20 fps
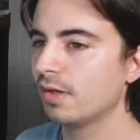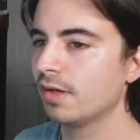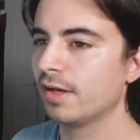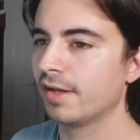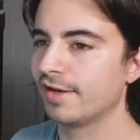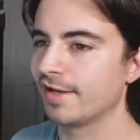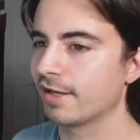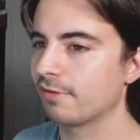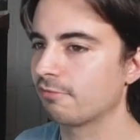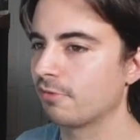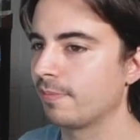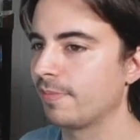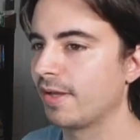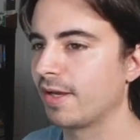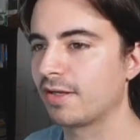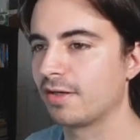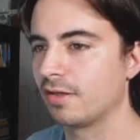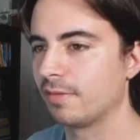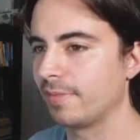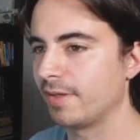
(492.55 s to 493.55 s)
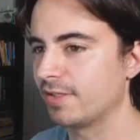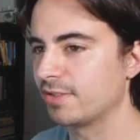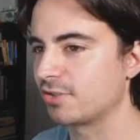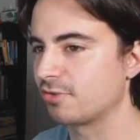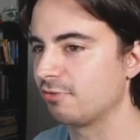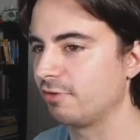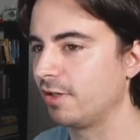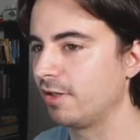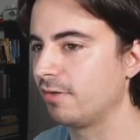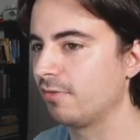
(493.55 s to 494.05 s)
Now that we're back in the main
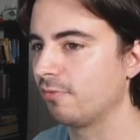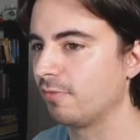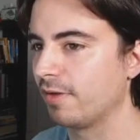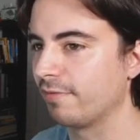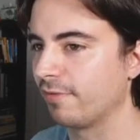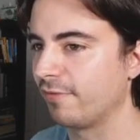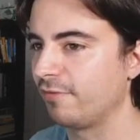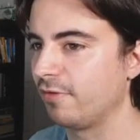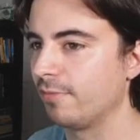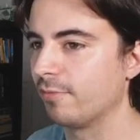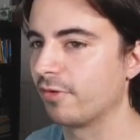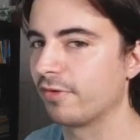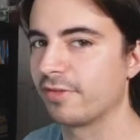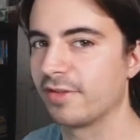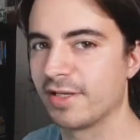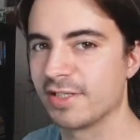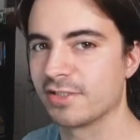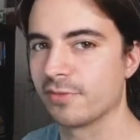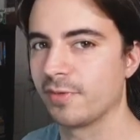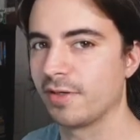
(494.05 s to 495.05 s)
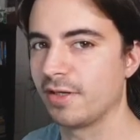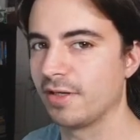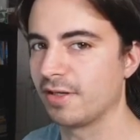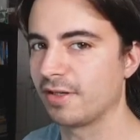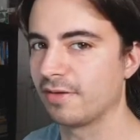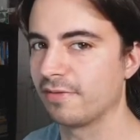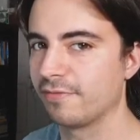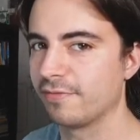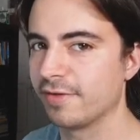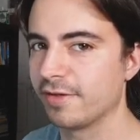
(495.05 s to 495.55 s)
screen, we have a few more things that we need to
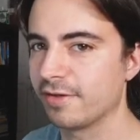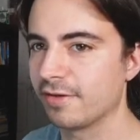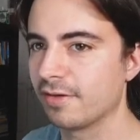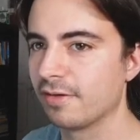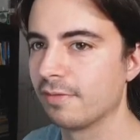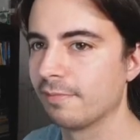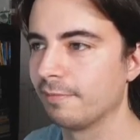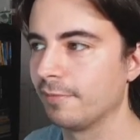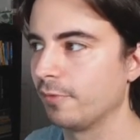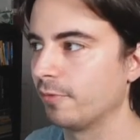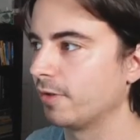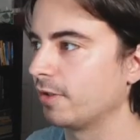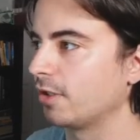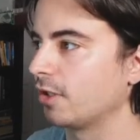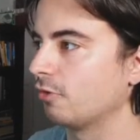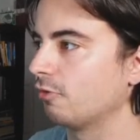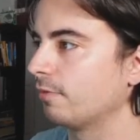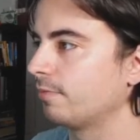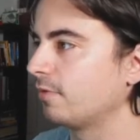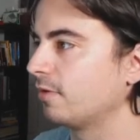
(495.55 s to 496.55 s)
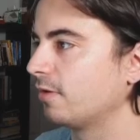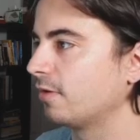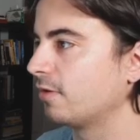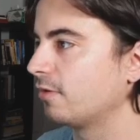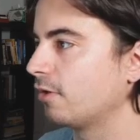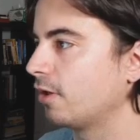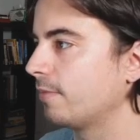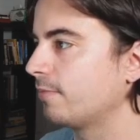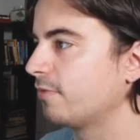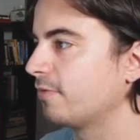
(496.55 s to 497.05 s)
configure. We want to go up to the
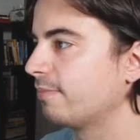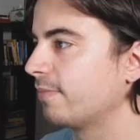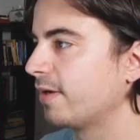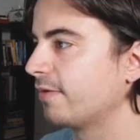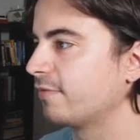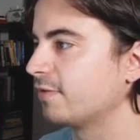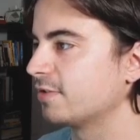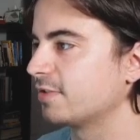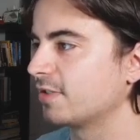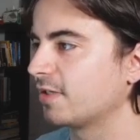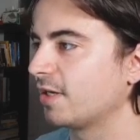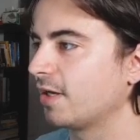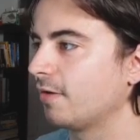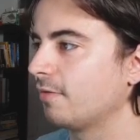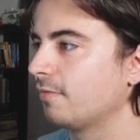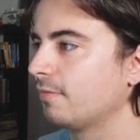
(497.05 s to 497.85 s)
top to My First Account,